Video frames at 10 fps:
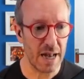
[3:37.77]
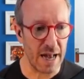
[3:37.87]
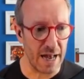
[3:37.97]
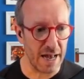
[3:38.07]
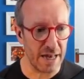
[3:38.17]

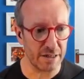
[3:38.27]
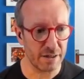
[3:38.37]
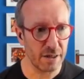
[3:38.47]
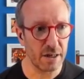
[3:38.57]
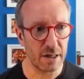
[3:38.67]
And
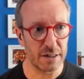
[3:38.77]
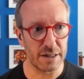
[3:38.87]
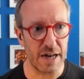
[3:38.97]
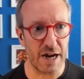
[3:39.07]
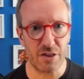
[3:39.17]

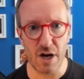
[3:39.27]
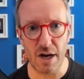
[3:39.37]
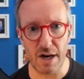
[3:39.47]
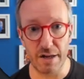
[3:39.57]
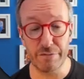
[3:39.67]
now that
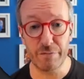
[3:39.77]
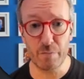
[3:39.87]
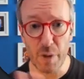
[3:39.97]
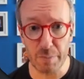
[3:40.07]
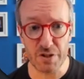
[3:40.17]
I've
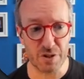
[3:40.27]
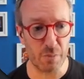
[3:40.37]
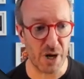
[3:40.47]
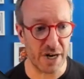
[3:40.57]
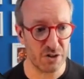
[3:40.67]
published the
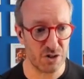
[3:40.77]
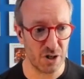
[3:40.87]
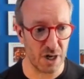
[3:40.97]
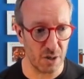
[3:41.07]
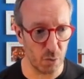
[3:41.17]
branch,
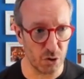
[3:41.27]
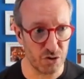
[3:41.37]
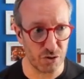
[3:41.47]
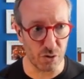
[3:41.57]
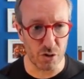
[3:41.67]
I want
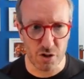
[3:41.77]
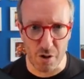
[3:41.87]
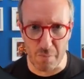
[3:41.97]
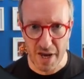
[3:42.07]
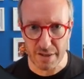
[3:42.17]
to
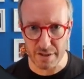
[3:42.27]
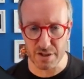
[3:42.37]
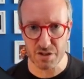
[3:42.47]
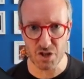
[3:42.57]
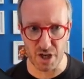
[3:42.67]
commit
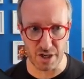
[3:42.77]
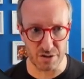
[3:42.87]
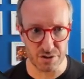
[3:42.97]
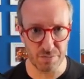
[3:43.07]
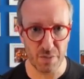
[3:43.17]
this
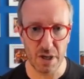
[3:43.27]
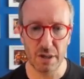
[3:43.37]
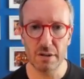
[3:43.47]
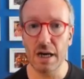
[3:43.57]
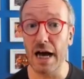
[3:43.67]
change.
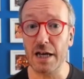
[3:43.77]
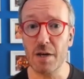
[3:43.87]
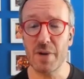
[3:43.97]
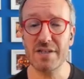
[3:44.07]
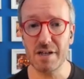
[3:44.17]

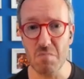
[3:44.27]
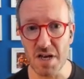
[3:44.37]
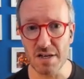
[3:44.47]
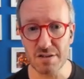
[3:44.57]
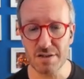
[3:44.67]
Committing
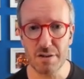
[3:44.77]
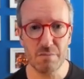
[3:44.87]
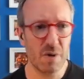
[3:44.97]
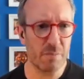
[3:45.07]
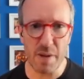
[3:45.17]
means
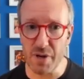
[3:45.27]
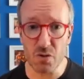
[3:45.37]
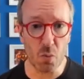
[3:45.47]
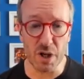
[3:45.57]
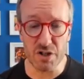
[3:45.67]
maybe
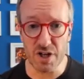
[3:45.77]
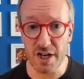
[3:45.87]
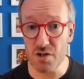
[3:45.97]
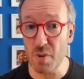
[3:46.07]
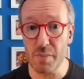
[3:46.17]
it's one
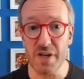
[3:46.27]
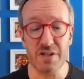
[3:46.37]
change, maybe